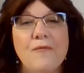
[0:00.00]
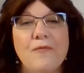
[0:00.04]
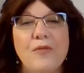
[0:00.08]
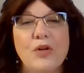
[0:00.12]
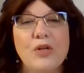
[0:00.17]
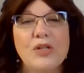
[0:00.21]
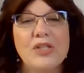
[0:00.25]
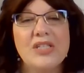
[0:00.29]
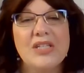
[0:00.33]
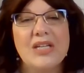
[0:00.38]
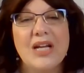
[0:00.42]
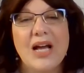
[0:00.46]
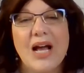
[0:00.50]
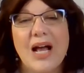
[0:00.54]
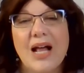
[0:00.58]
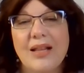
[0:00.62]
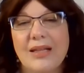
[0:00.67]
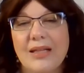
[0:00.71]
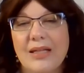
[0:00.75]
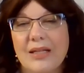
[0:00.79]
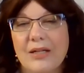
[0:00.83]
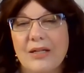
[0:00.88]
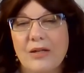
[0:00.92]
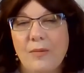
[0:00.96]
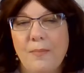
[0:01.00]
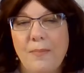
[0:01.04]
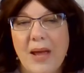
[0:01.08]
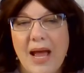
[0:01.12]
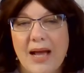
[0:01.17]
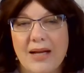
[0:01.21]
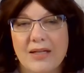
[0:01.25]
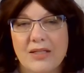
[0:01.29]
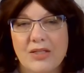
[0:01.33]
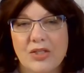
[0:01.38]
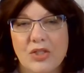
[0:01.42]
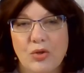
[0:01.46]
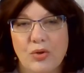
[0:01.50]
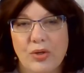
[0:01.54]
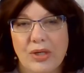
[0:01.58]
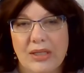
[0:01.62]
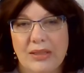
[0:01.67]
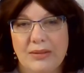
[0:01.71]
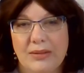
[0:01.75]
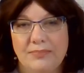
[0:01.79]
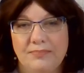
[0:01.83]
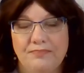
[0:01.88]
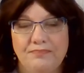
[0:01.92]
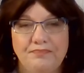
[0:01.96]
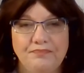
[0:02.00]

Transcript: First, a little backstory.